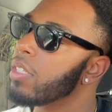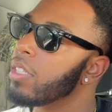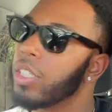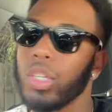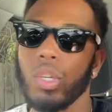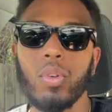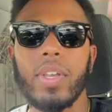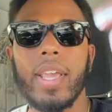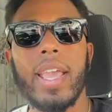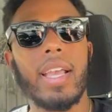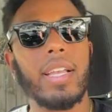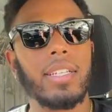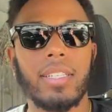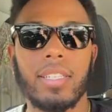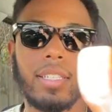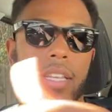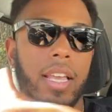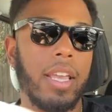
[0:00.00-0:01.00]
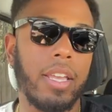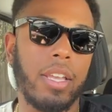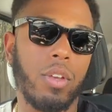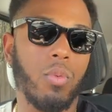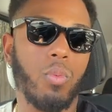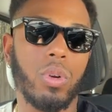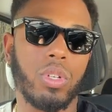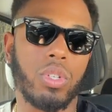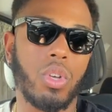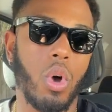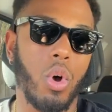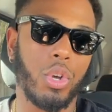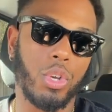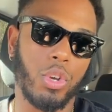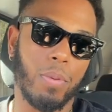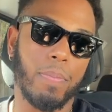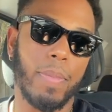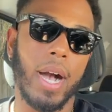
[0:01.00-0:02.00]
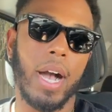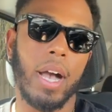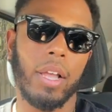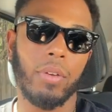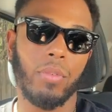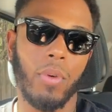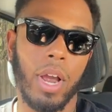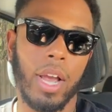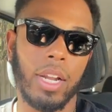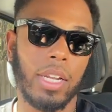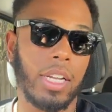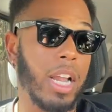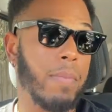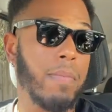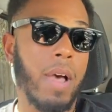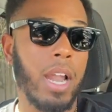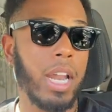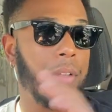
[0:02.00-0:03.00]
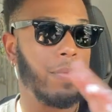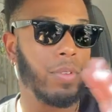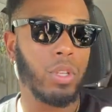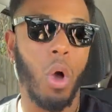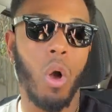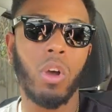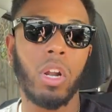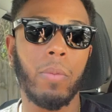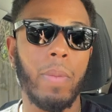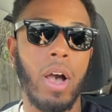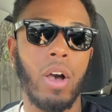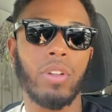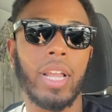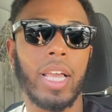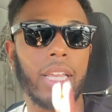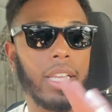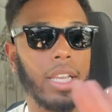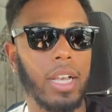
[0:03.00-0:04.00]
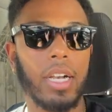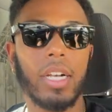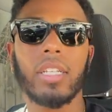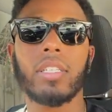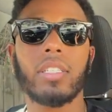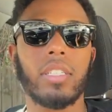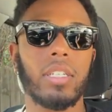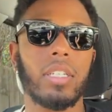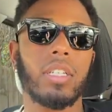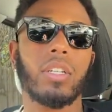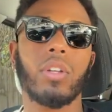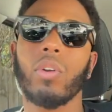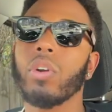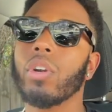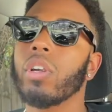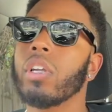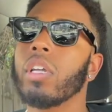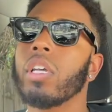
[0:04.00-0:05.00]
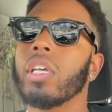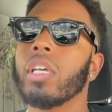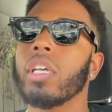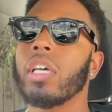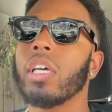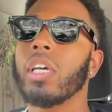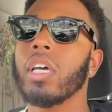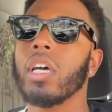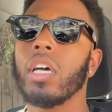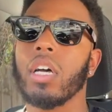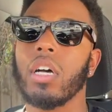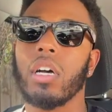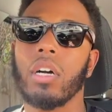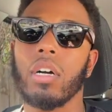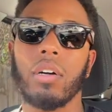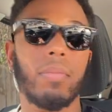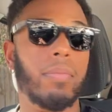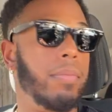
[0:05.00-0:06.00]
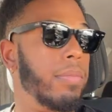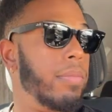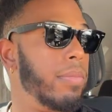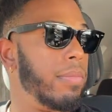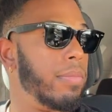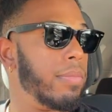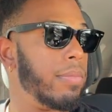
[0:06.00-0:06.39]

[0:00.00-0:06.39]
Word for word: You can't say what's on your mind, right? And I'm not even talking about like cussing or, um,